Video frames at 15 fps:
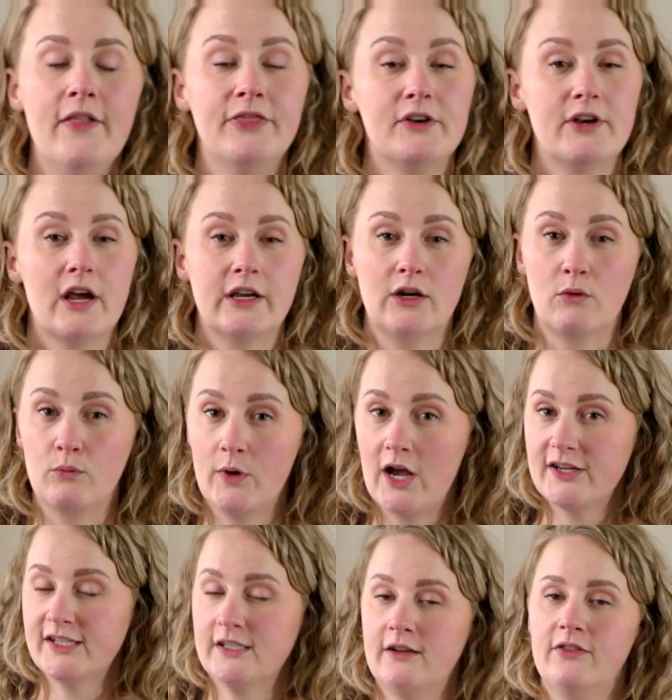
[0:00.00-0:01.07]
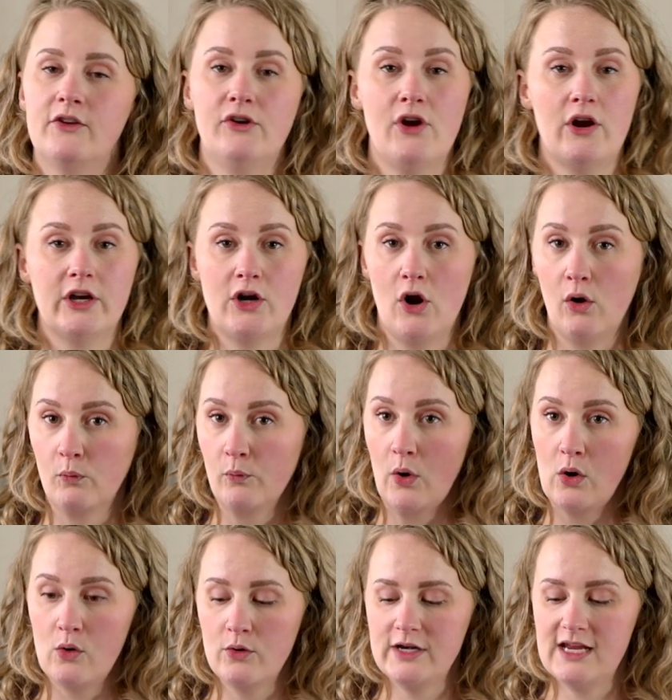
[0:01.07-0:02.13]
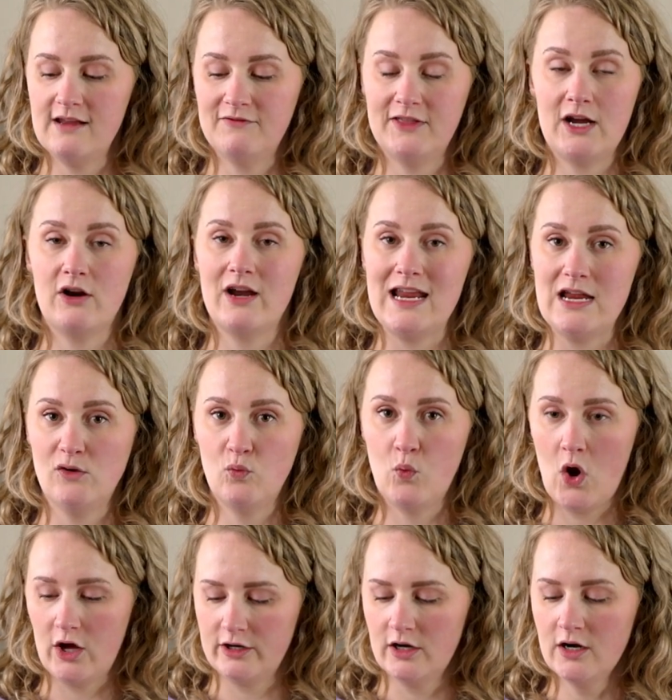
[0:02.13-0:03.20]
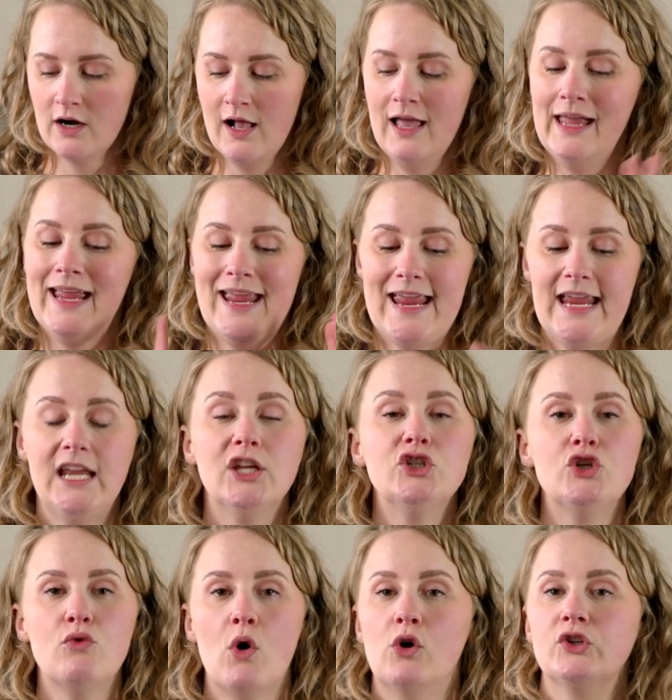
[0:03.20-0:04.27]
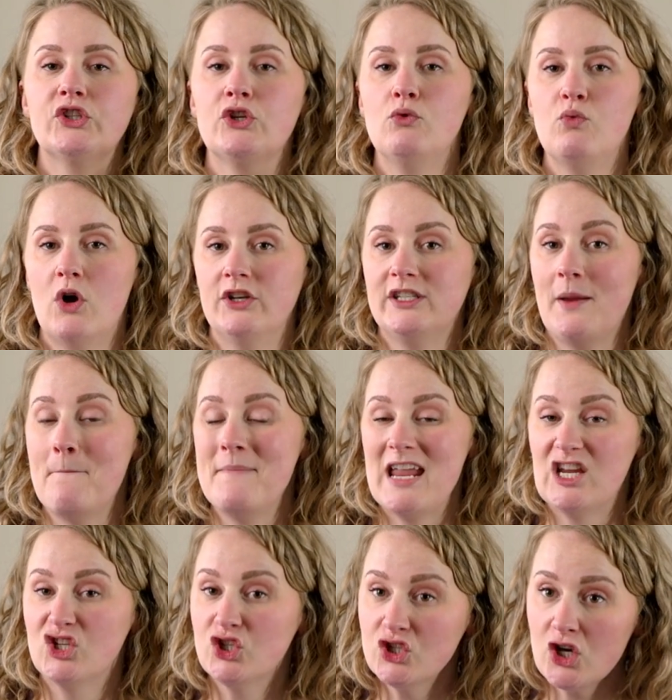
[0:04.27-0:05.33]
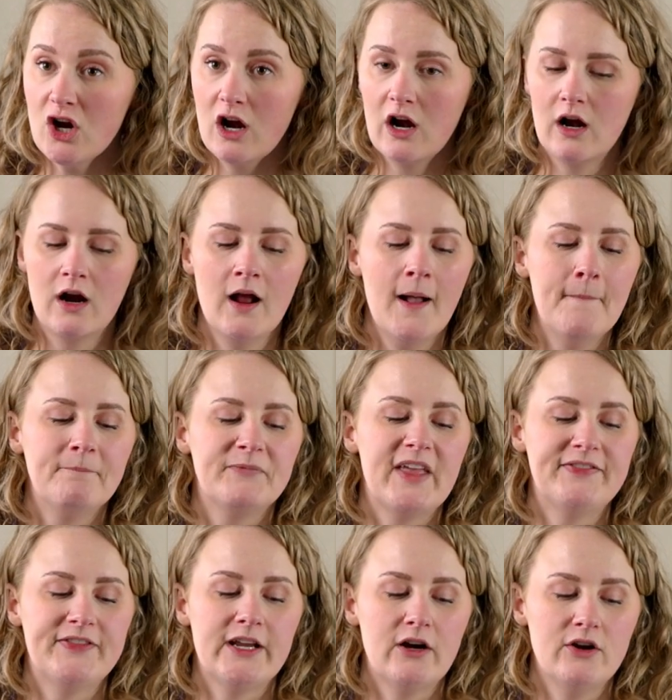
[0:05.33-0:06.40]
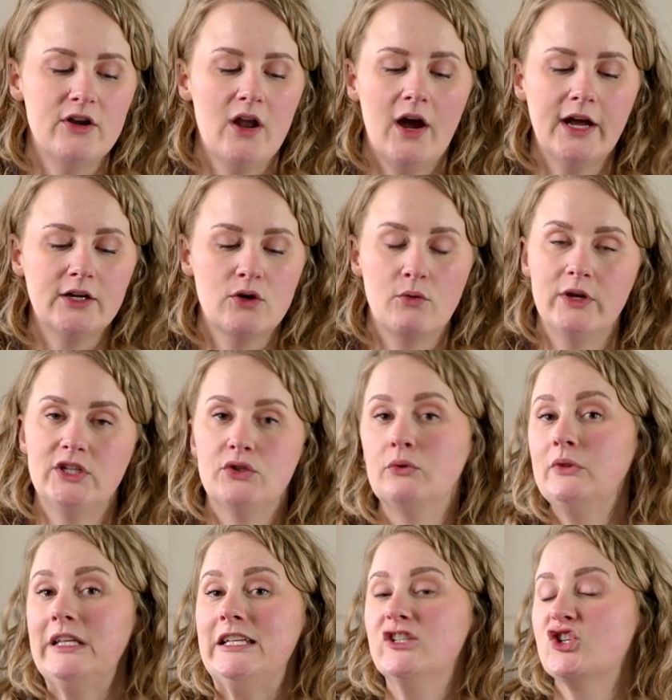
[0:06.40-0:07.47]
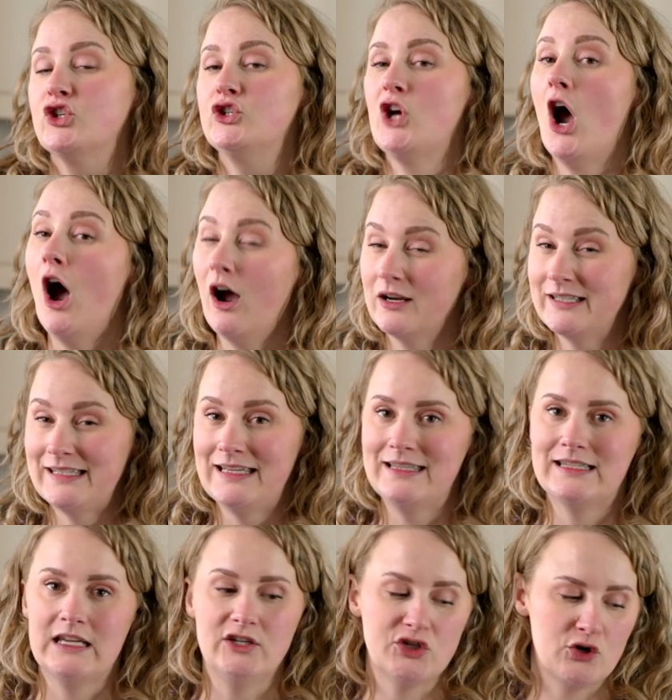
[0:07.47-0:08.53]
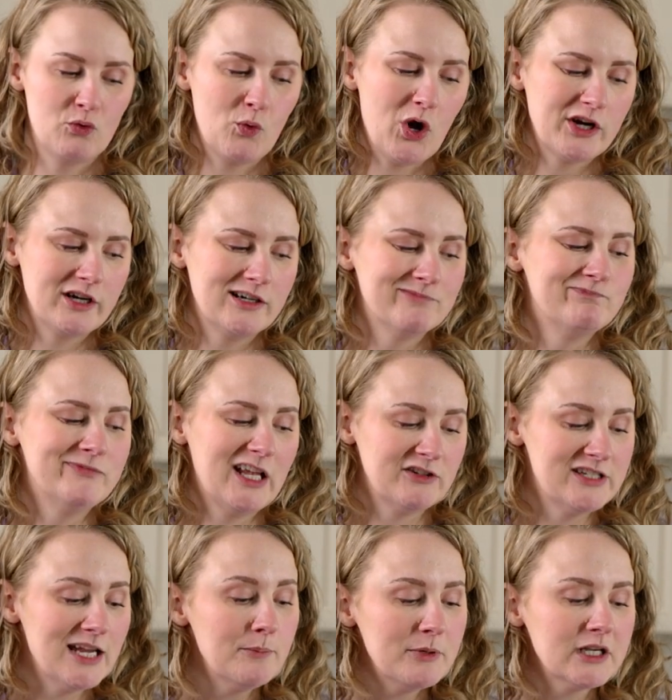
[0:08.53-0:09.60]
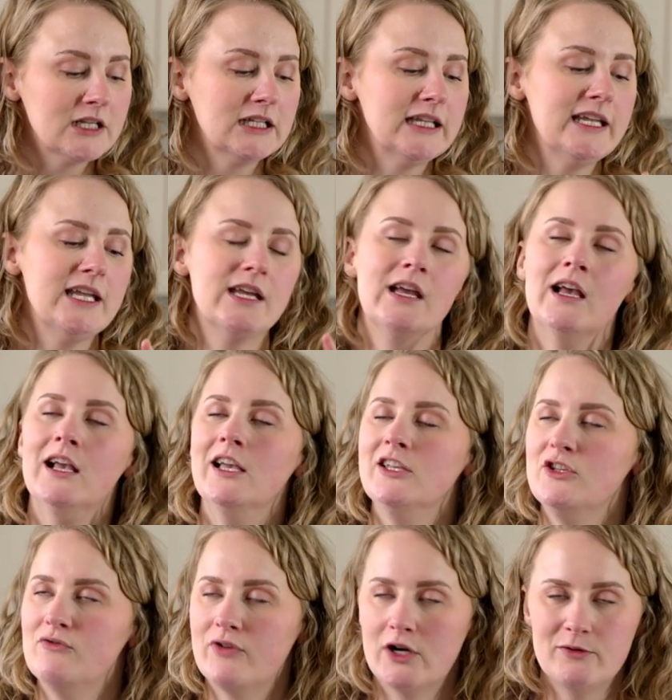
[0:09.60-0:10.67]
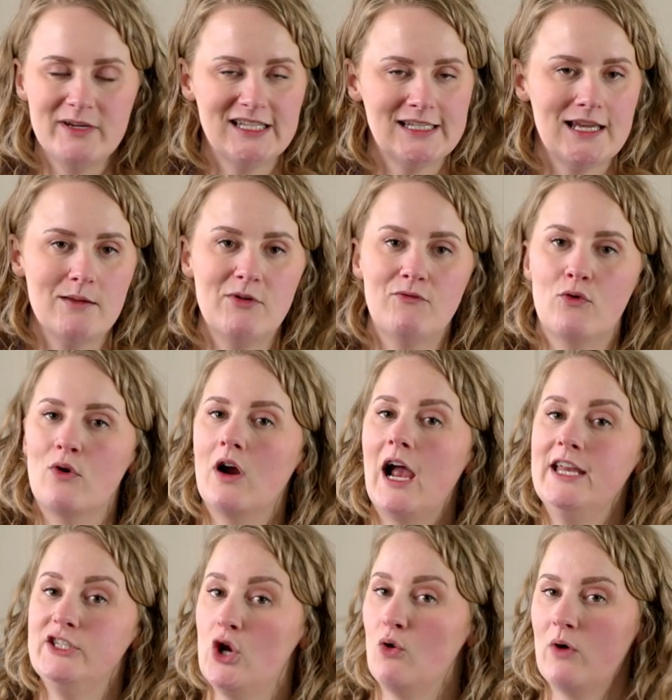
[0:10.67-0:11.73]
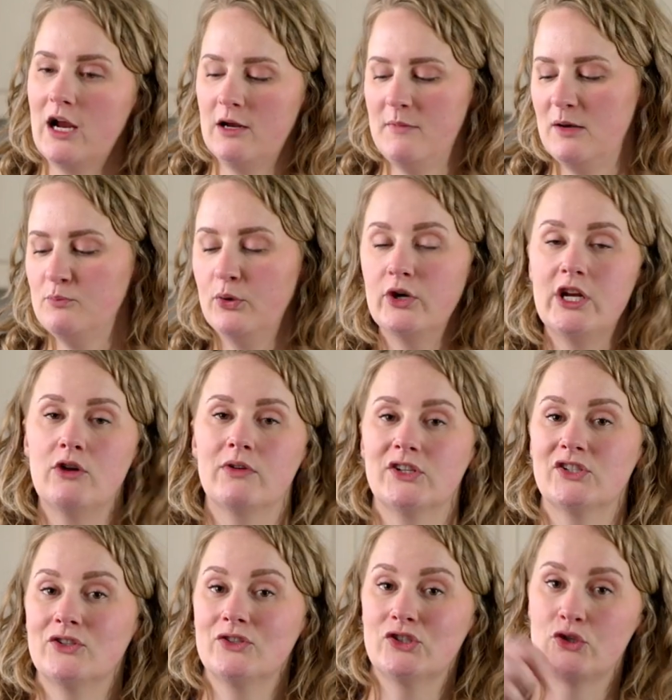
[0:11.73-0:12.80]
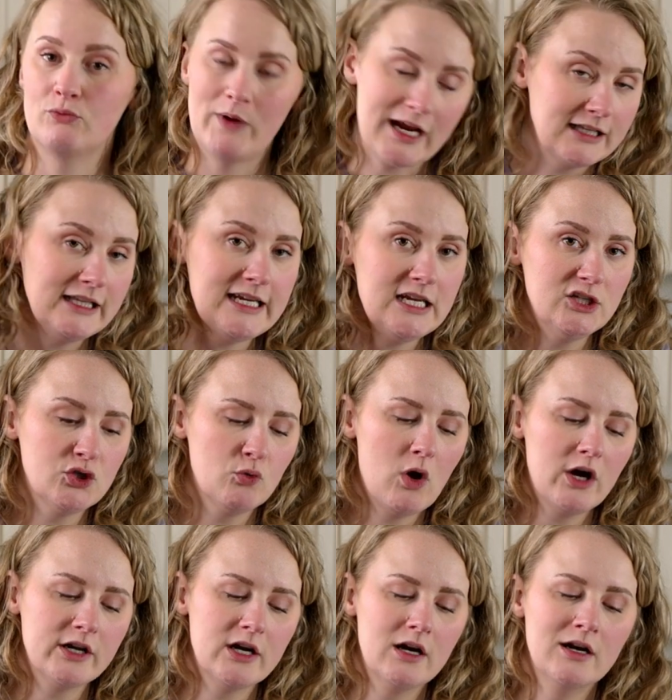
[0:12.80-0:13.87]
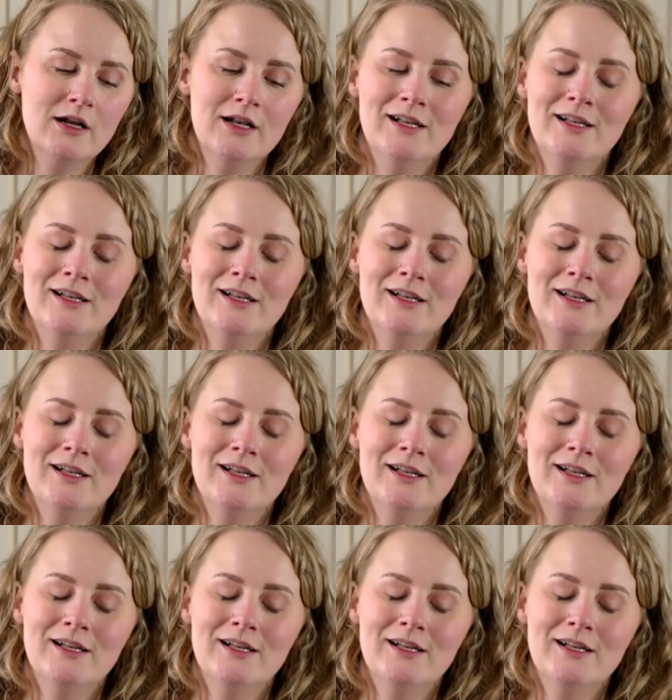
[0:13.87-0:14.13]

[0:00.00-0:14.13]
they're not gonna rust, they're not gonna erode if they're in water. And you also want to make sure that they are not going to leach toxins into your water. Now, typically, you've heard me say before, I don't recommend putting crystals directly into water